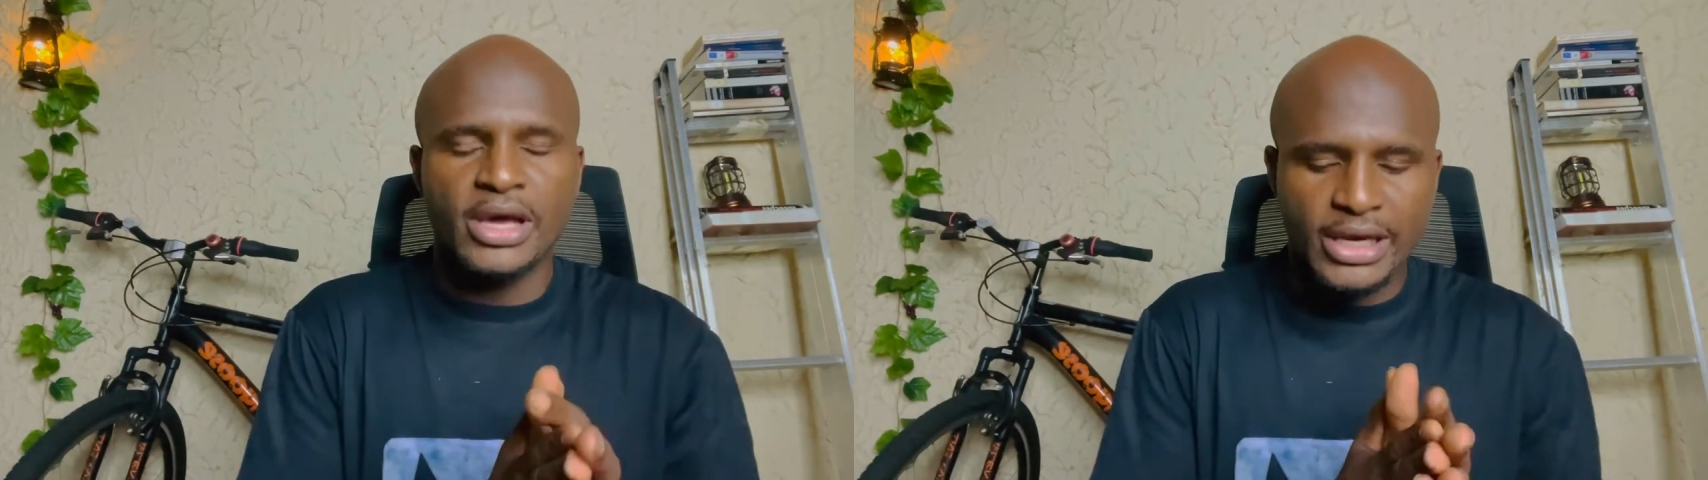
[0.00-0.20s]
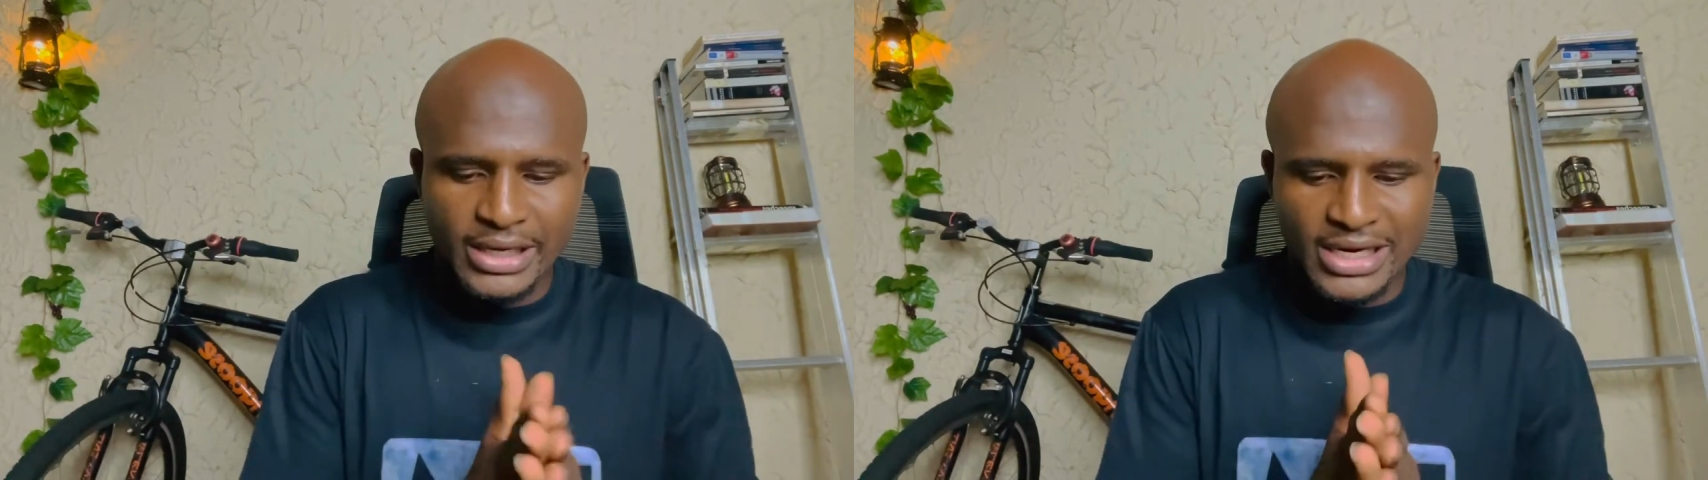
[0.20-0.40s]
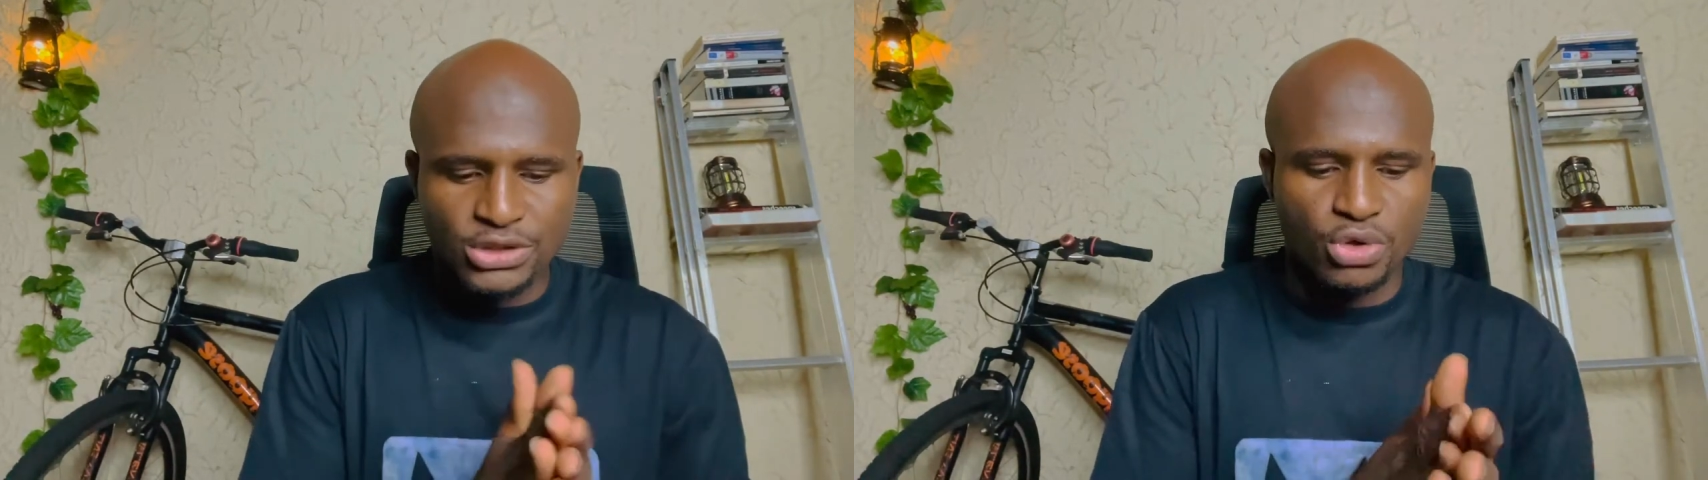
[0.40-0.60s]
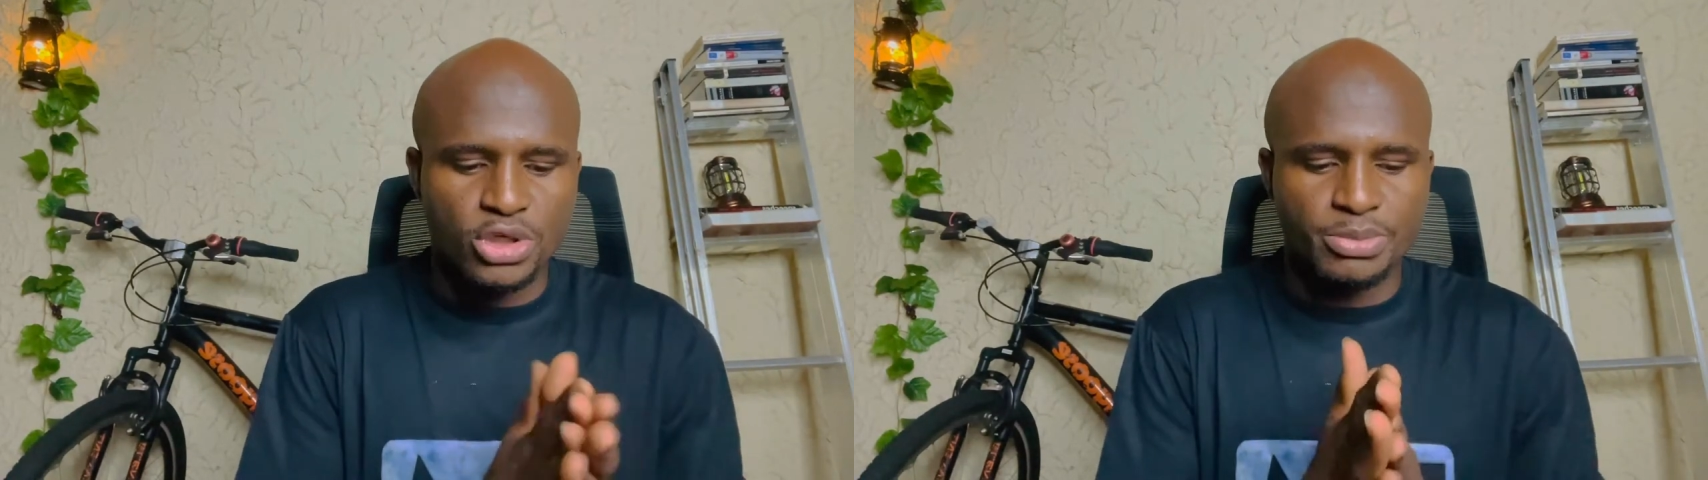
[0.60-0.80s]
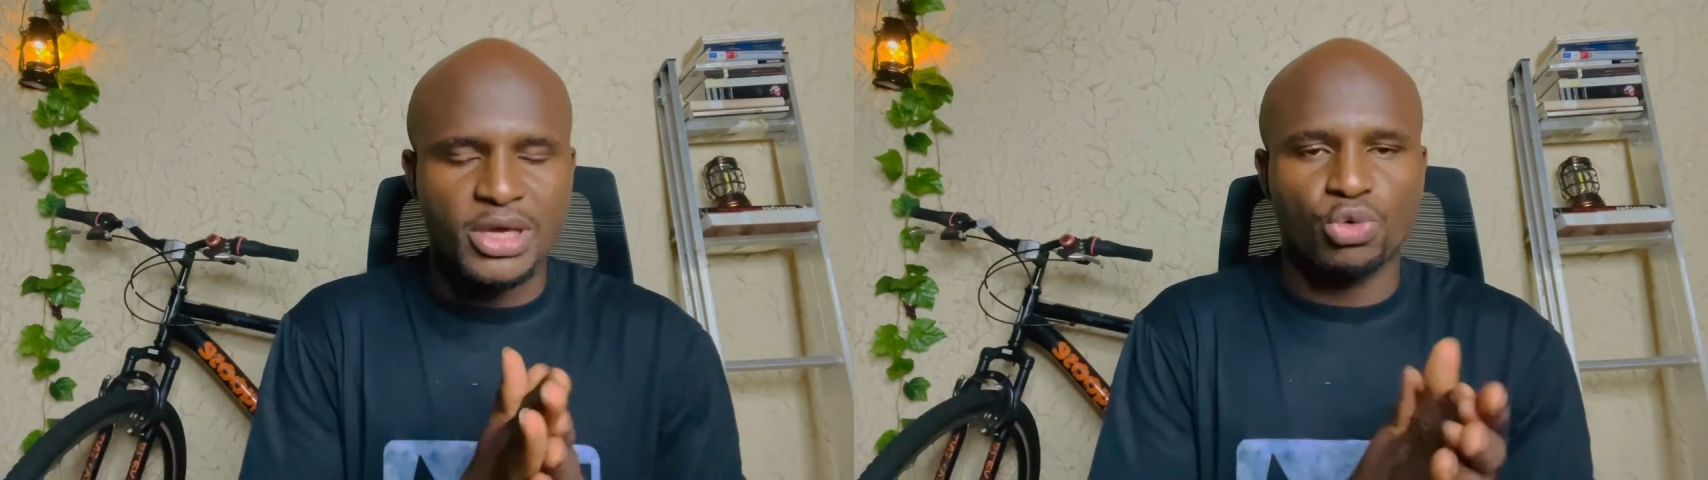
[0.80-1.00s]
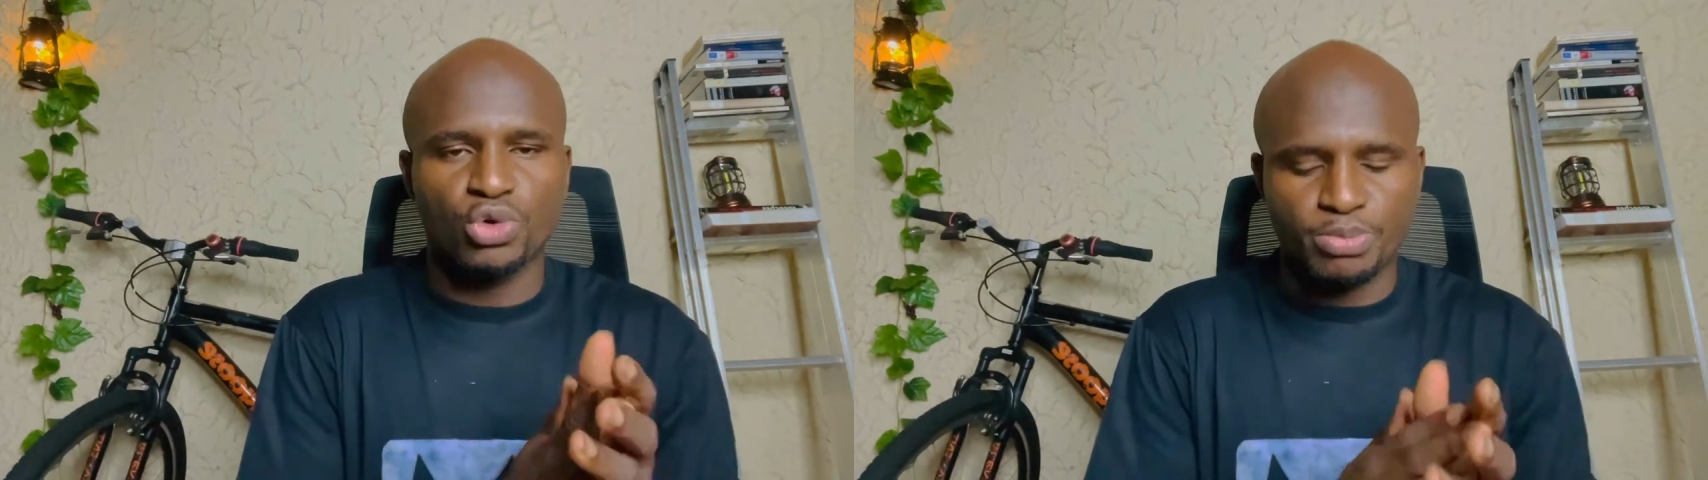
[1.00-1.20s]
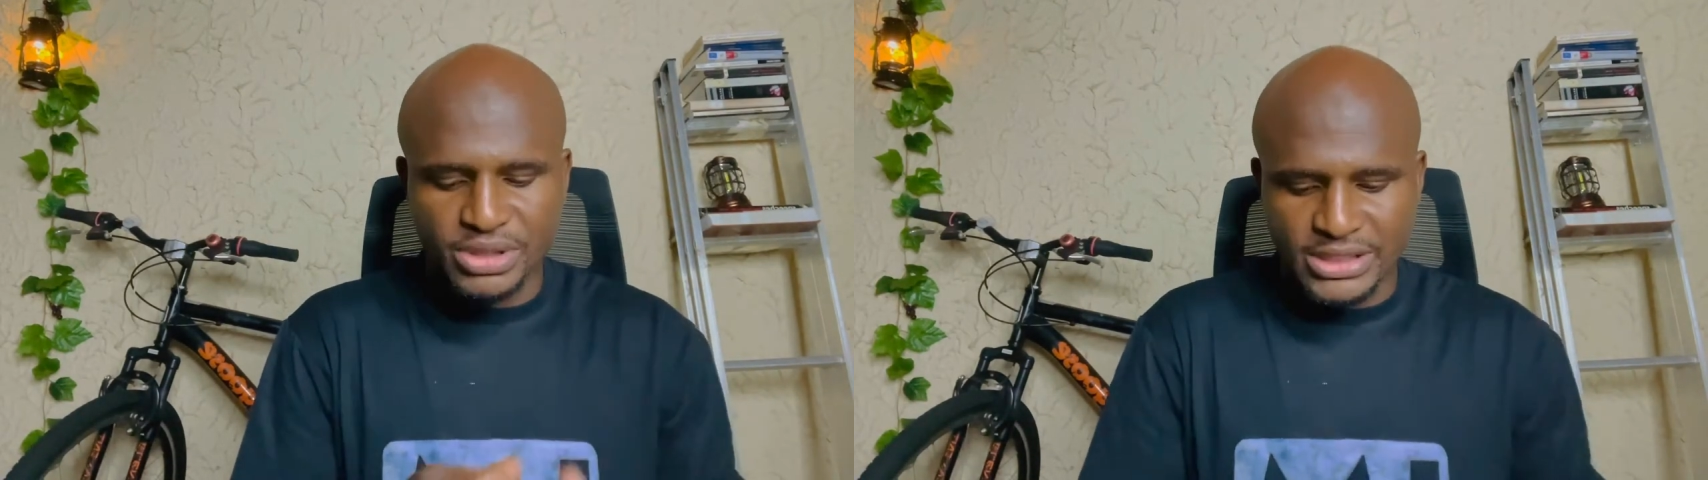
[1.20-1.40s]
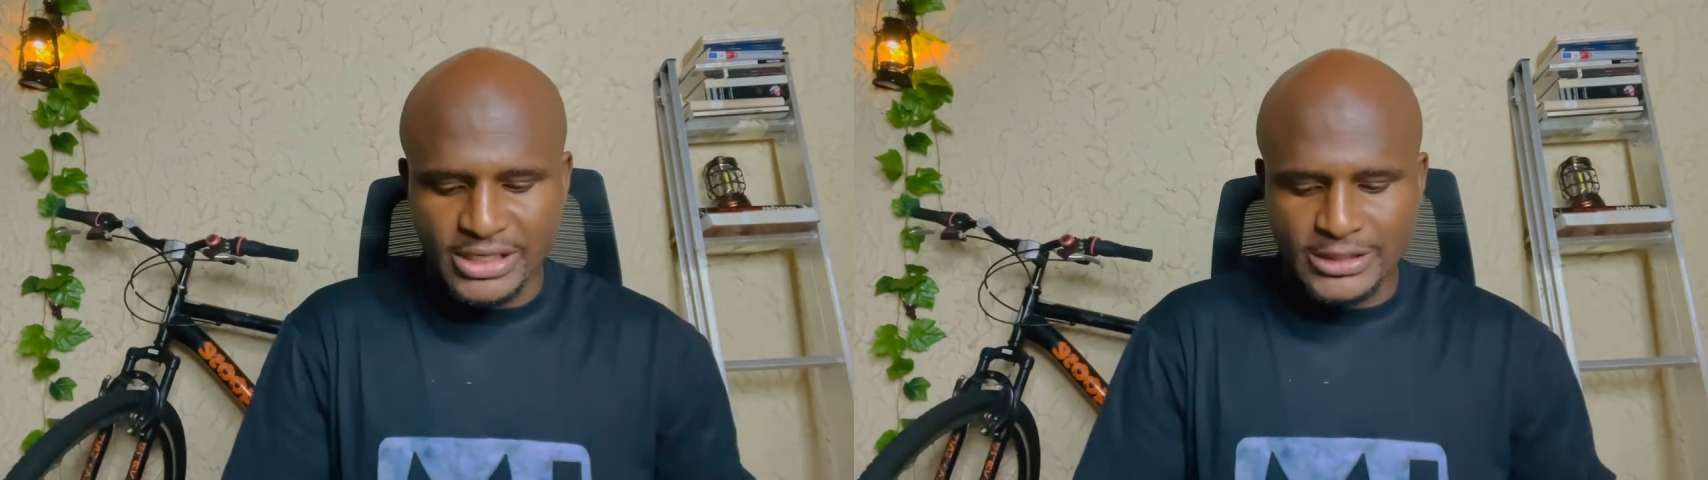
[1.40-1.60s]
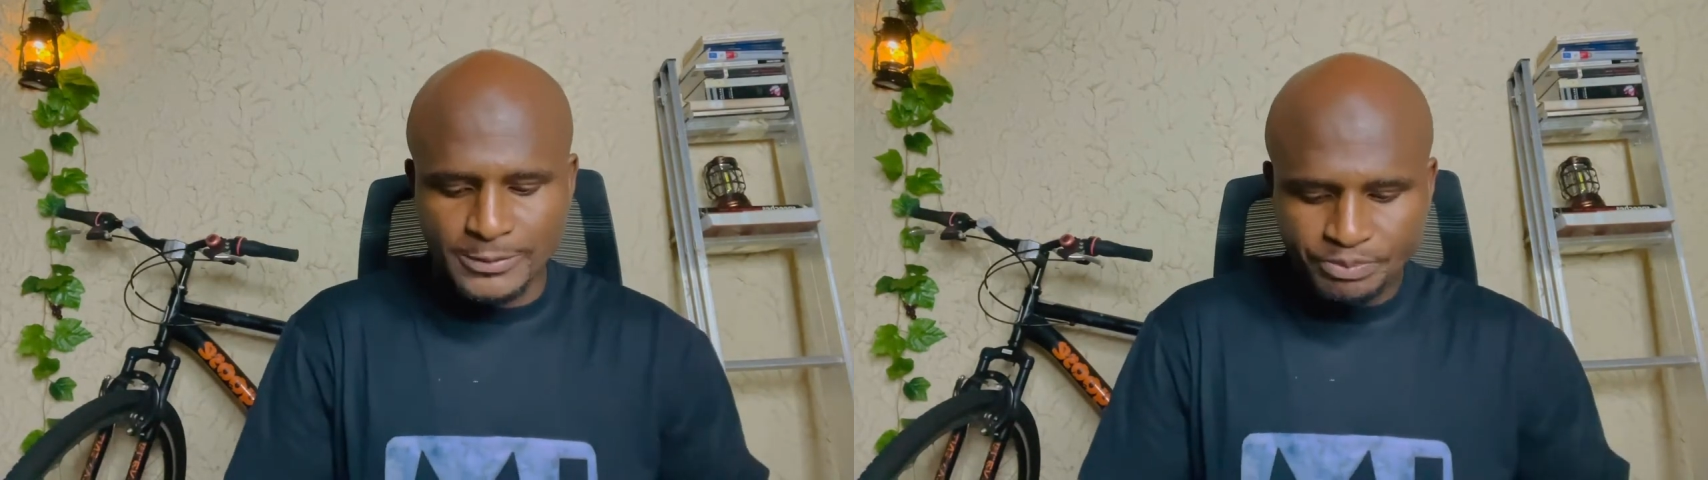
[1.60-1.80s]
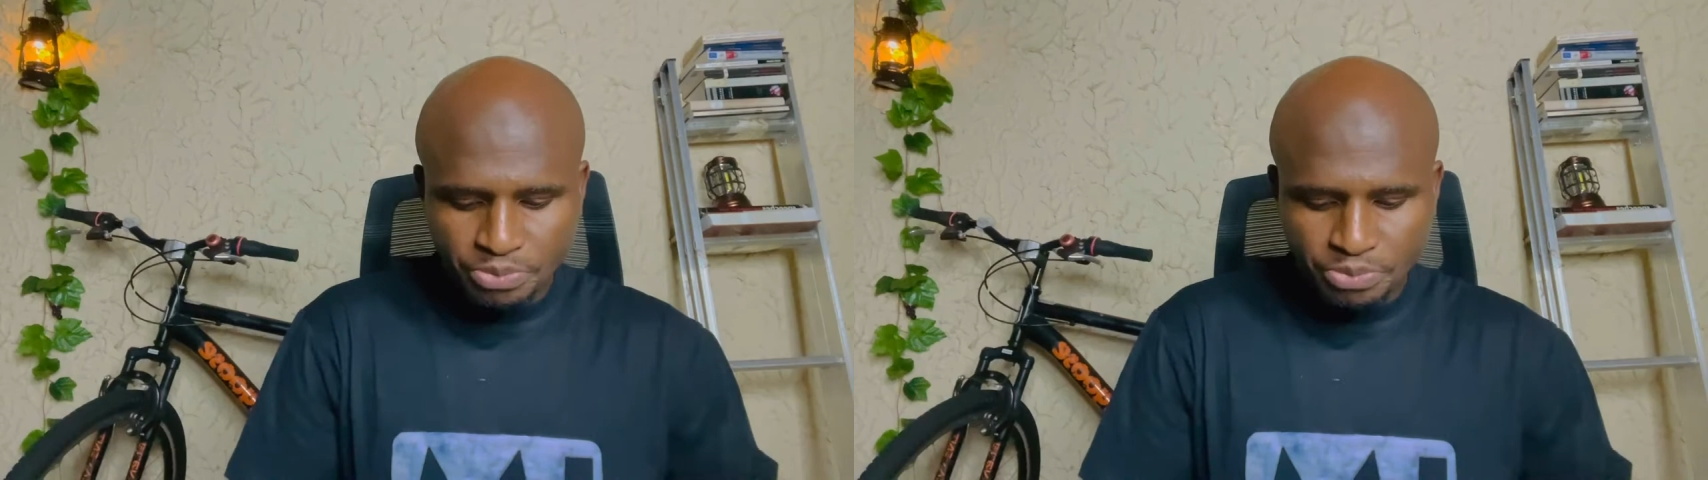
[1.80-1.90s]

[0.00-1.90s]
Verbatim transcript: and that's going to be a good business.